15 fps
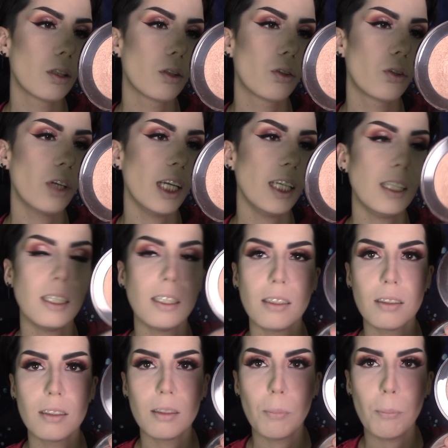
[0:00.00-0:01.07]

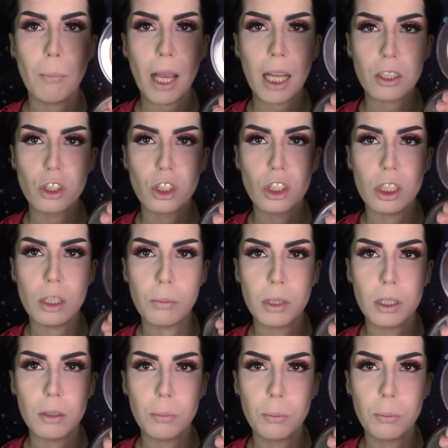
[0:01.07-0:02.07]
Gradient Matte Shimmer